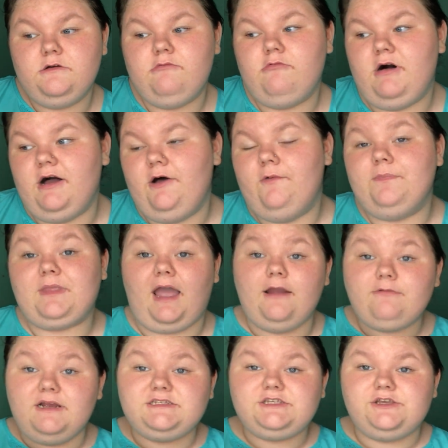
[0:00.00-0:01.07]
Well, I
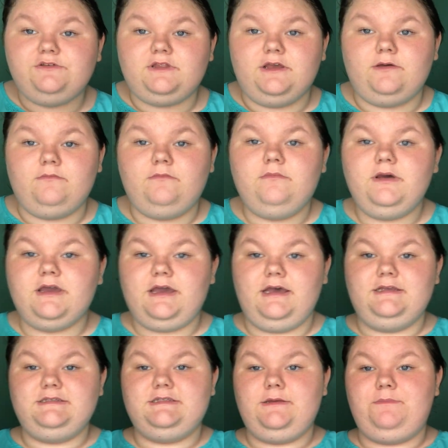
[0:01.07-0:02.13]
rescued them
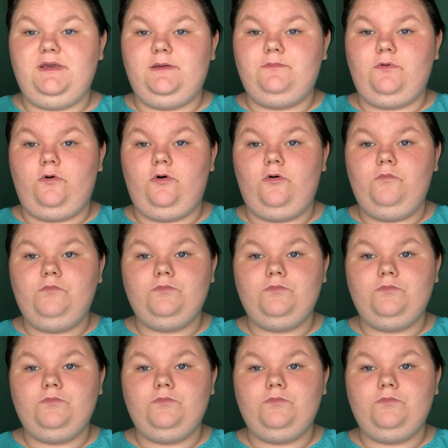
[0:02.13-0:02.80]
because the people,